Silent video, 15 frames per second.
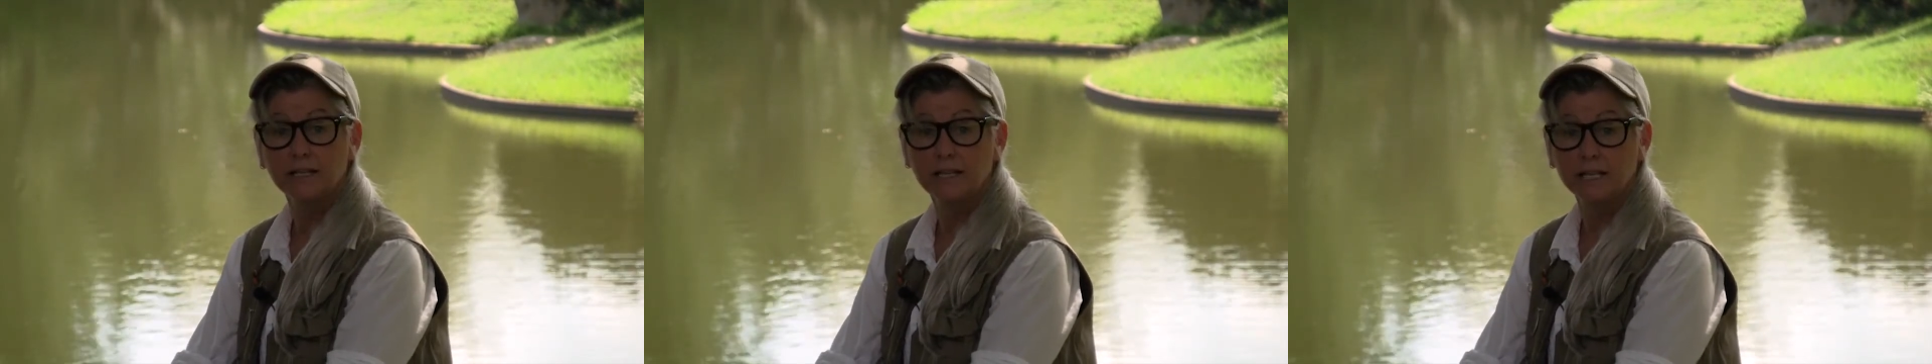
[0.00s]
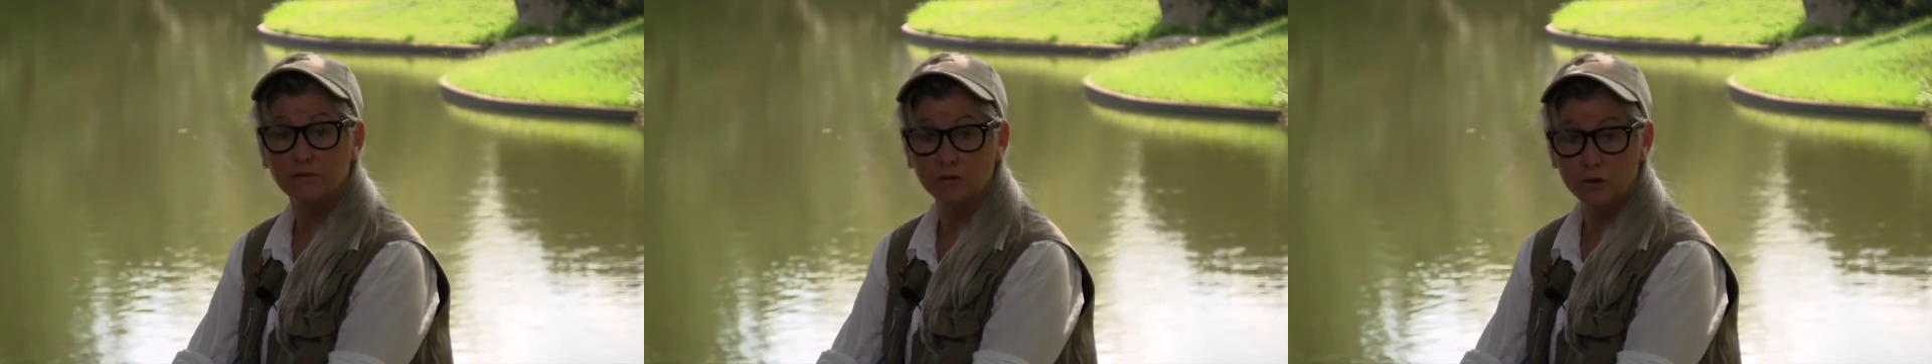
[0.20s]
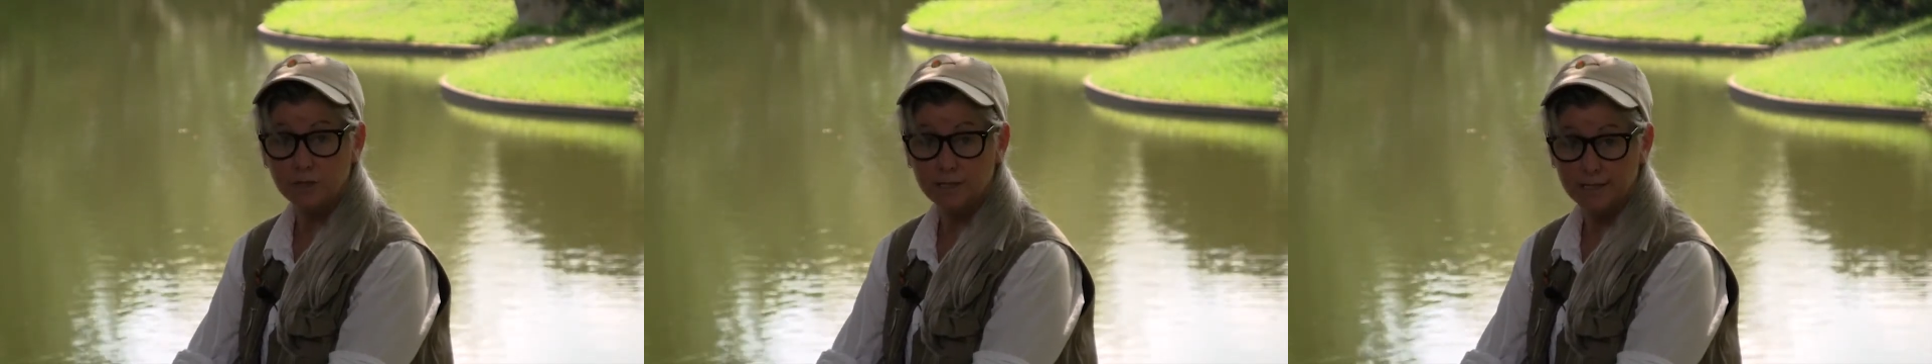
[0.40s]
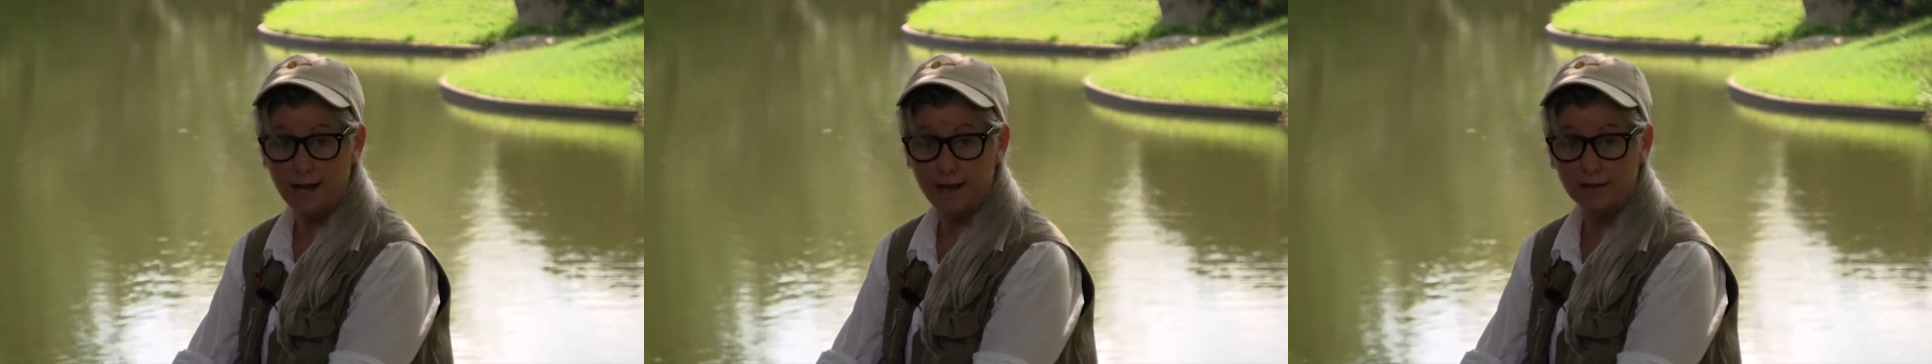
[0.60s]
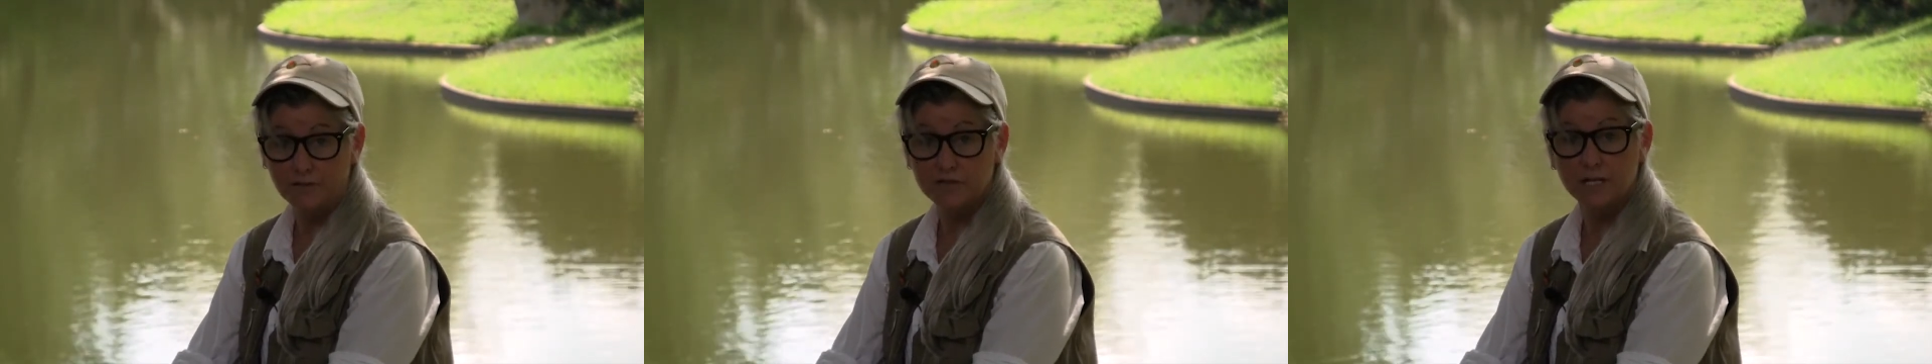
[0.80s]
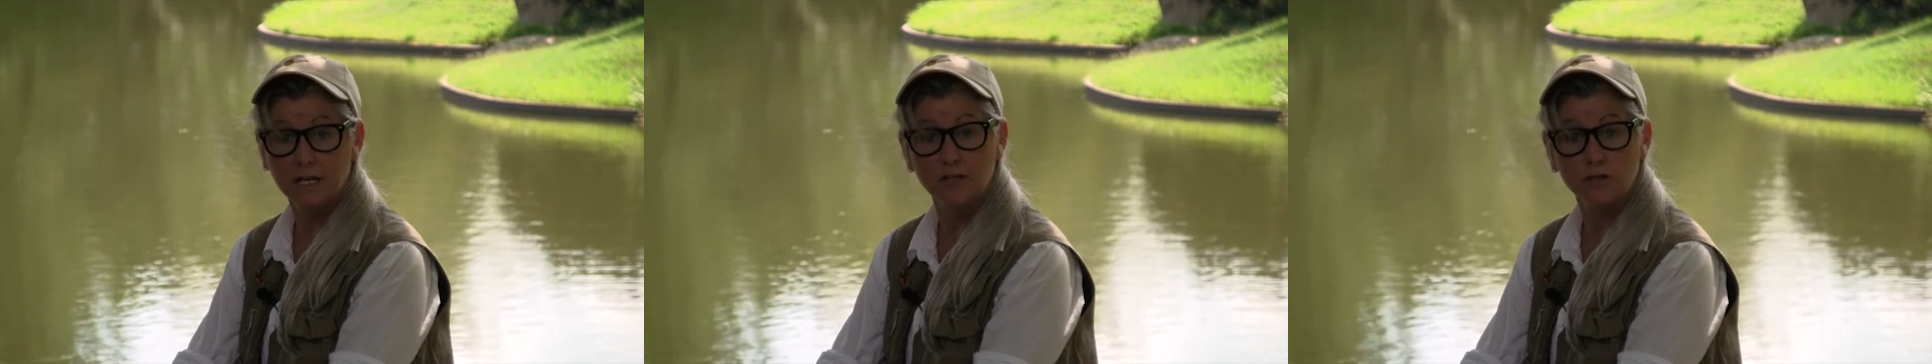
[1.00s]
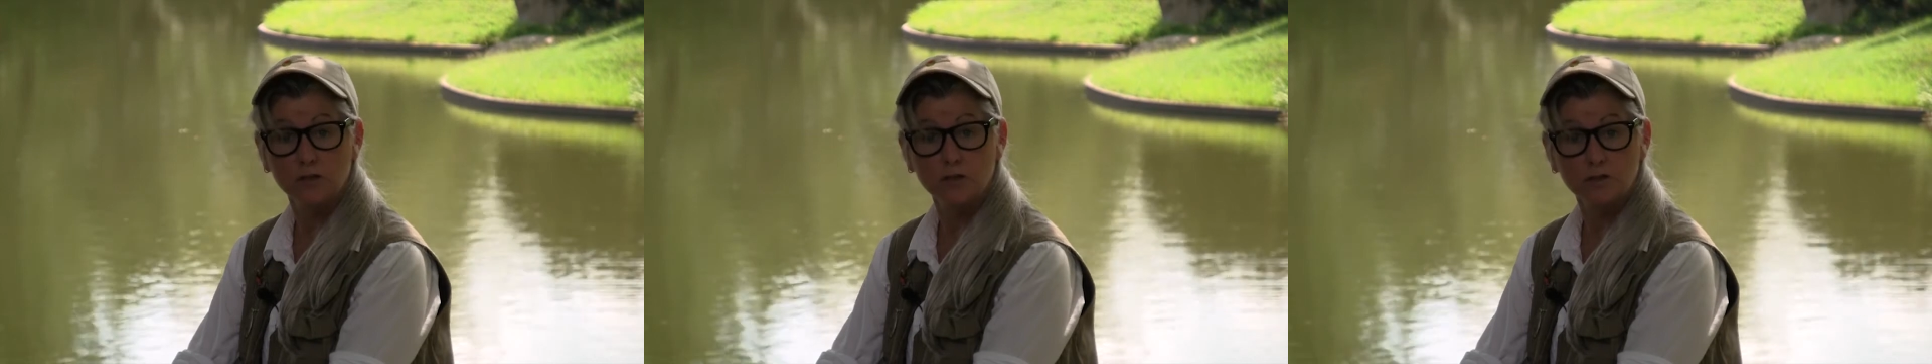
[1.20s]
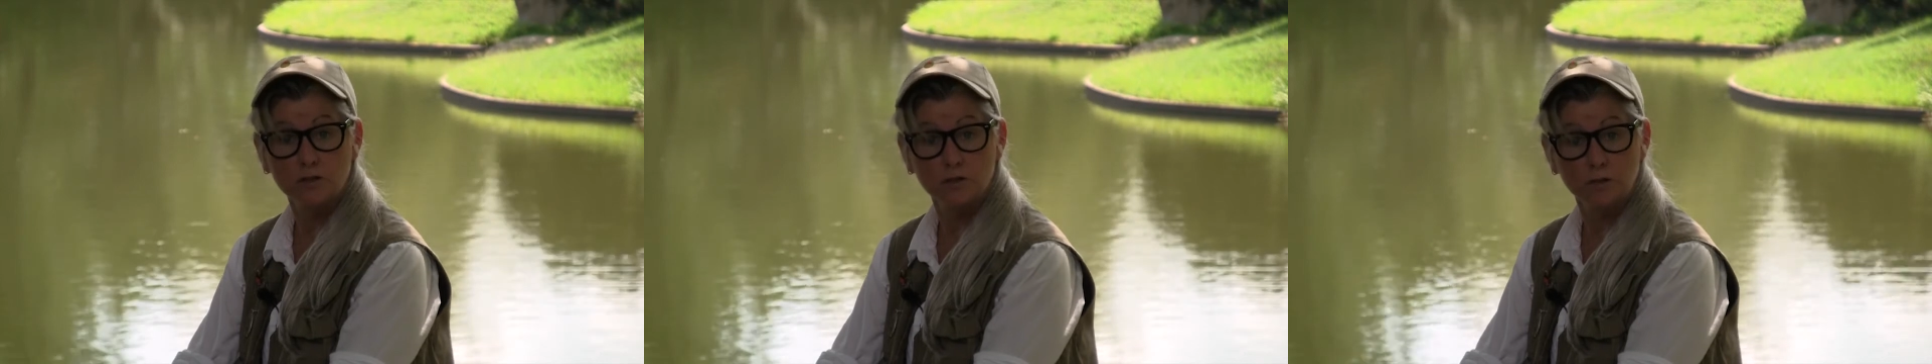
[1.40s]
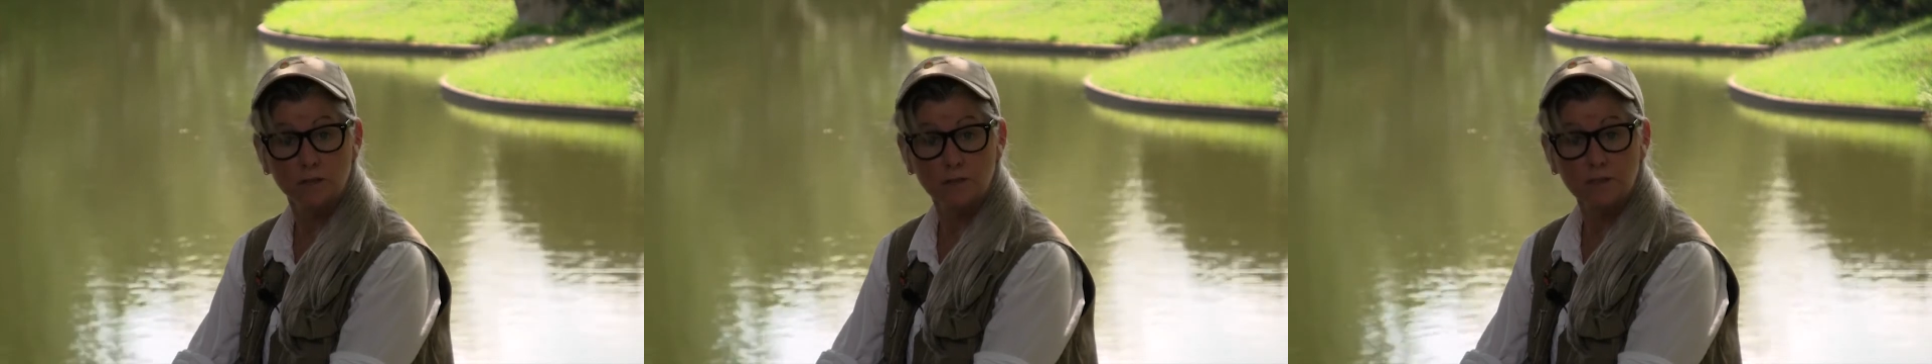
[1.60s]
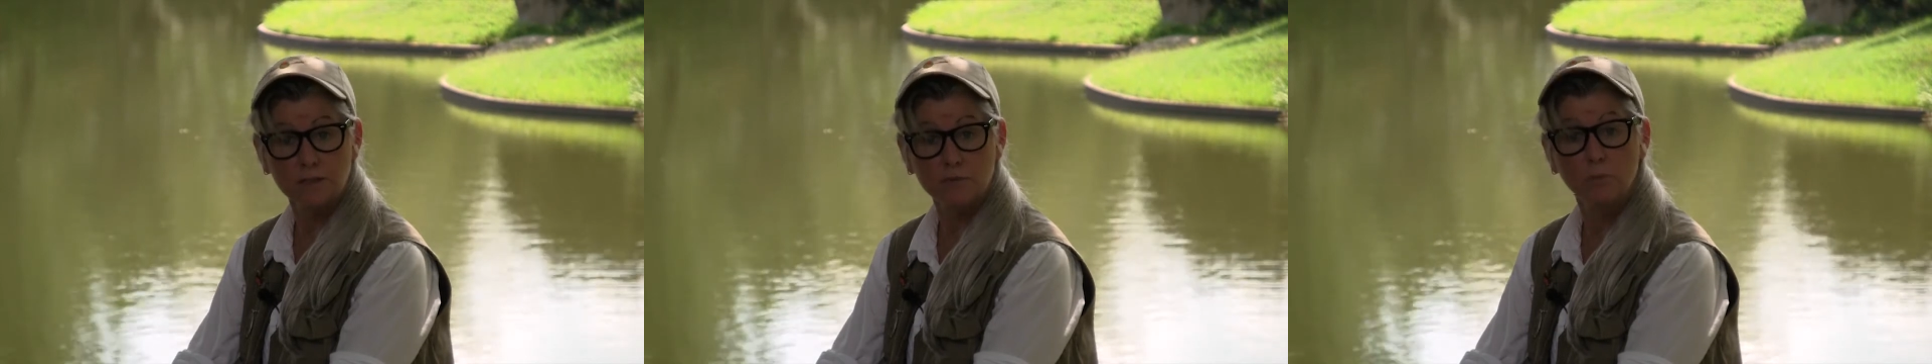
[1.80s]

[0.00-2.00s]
Give yourselves and your students